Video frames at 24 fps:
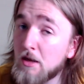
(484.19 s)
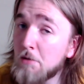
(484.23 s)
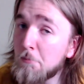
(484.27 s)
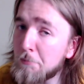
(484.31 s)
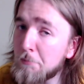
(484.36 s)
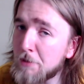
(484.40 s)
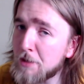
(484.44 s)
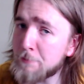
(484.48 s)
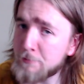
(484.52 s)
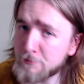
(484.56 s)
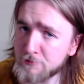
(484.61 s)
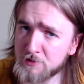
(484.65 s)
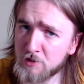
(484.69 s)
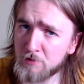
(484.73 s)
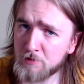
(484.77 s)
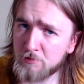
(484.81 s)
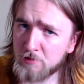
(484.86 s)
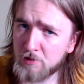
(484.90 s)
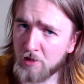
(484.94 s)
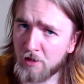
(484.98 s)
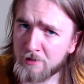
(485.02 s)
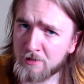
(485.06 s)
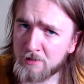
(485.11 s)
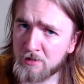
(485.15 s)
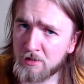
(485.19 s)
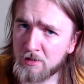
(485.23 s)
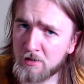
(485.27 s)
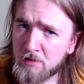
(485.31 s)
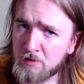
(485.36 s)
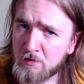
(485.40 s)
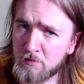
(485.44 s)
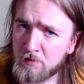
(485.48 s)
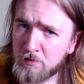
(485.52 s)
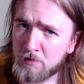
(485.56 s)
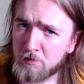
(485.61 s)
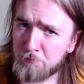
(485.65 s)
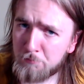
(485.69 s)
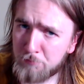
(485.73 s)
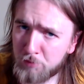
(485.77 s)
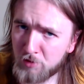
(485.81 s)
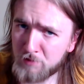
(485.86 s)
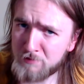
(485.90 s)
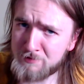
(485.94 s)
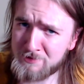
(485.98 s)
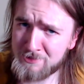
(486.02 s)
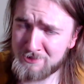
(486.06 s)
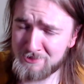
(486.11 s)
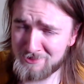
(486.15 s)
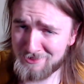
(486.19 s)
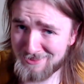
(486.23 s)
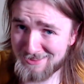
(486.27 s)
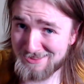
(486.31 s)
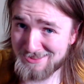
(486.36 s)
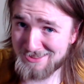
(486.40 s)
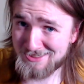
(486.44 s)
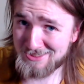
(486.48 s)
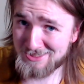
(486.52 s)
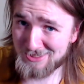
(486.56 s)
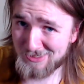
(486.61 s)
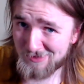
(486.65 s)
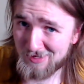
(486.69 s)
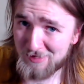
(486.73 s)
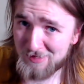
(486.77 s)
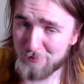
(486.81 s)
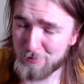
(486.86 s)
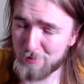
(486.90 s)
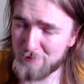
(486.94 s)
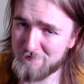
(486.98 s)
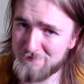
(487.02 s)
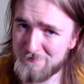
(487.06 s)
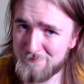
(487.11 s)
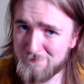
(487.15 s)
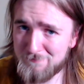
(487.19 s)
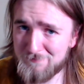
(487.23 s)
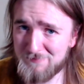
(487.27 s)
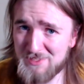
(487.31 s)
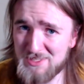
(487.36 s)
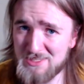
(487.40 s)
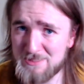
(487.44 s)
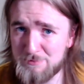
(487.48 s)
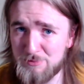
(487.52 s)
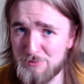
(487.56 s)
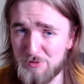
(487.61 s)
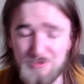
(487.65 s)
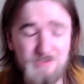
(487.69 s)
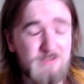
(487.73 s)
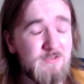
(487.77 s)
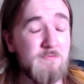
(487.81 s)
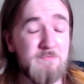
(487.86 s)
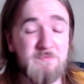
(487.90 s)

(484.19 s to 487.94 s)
People don't like politics that they disagree with in sport,